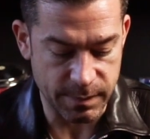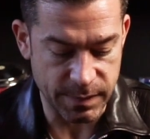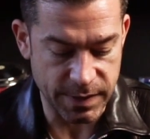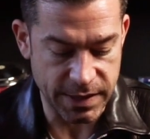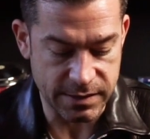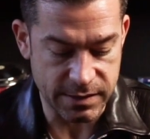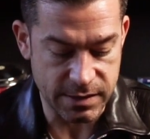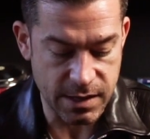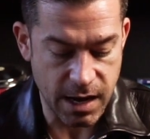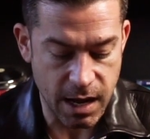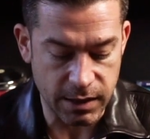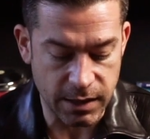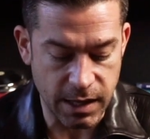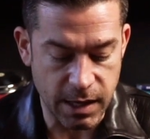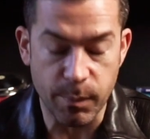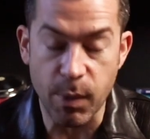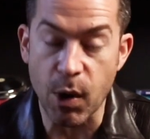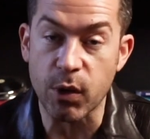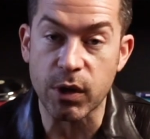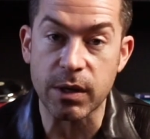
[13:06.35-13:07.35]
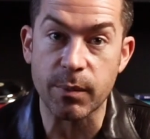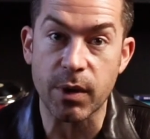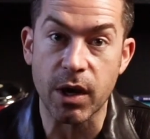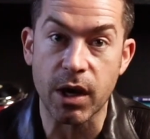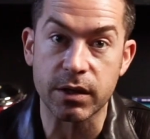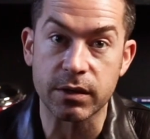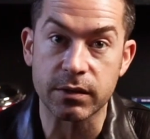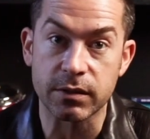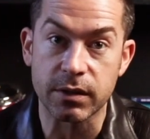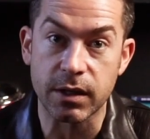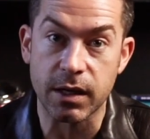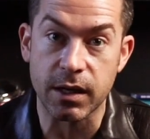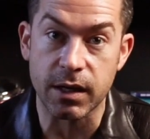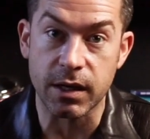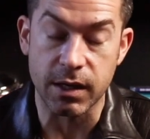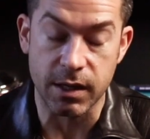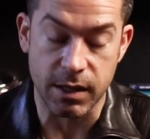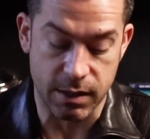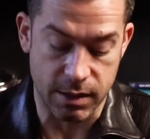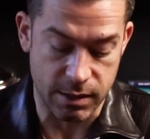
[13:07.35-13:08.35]
It's not like Pokemon.
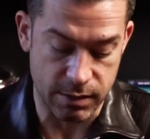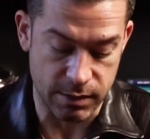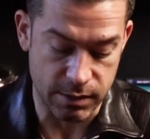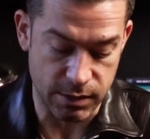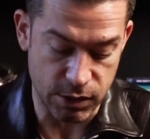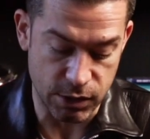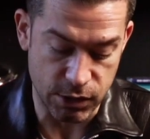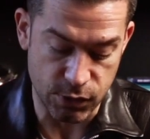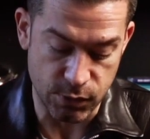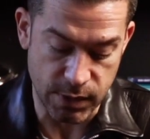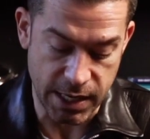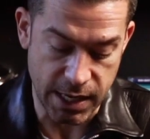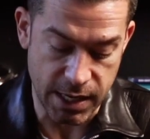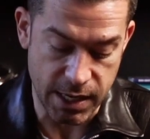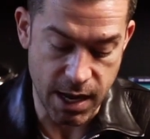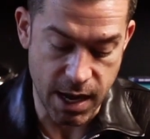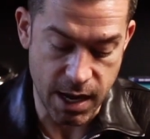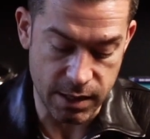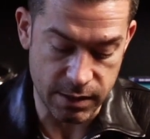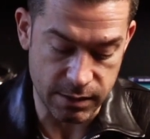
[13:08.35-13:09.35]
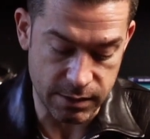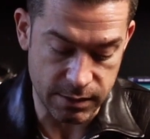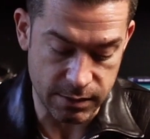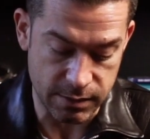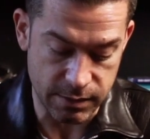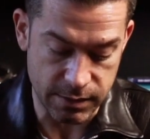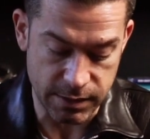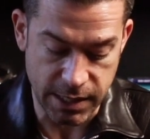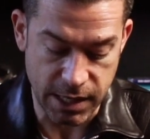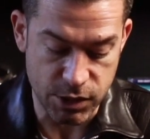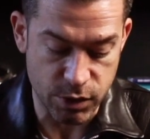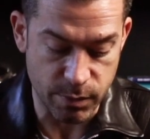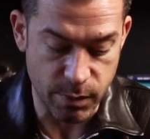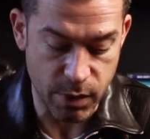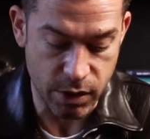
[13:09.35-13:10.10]
You cannot catch them